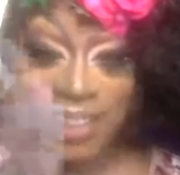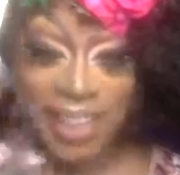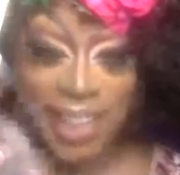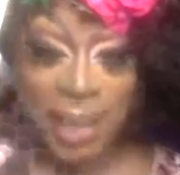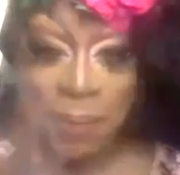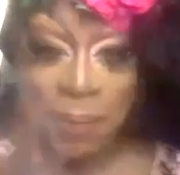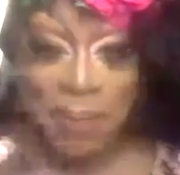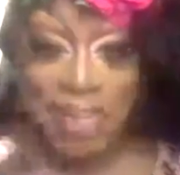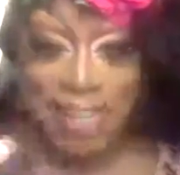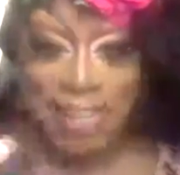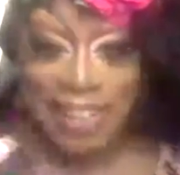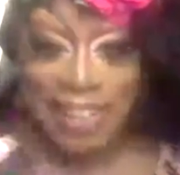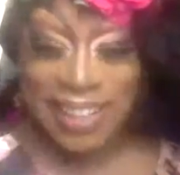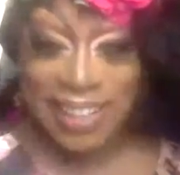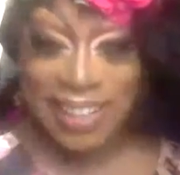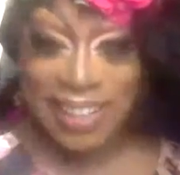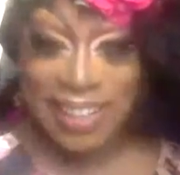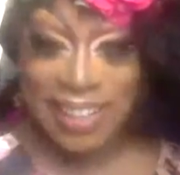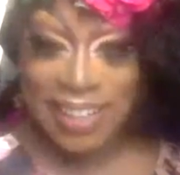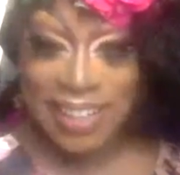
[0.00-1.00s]
come in,
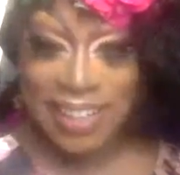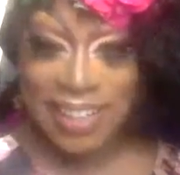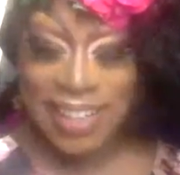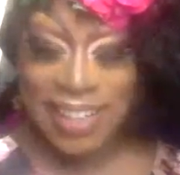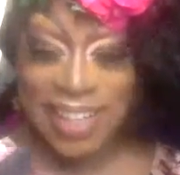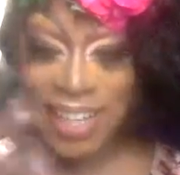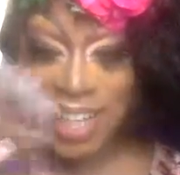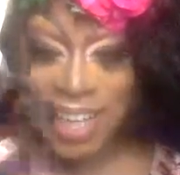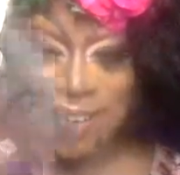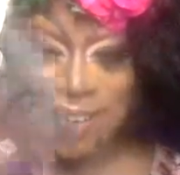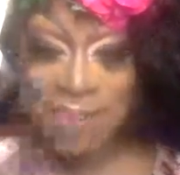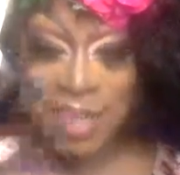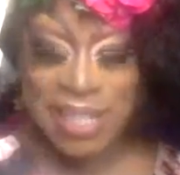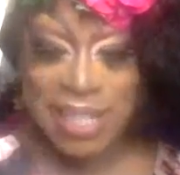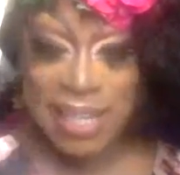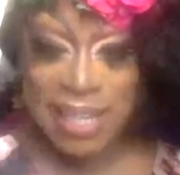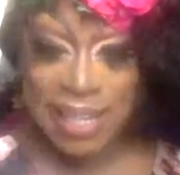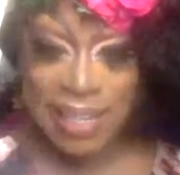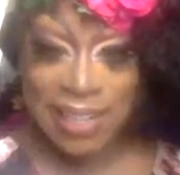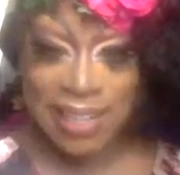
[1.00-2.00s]
have a
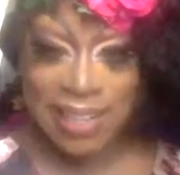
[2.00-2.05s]
seat.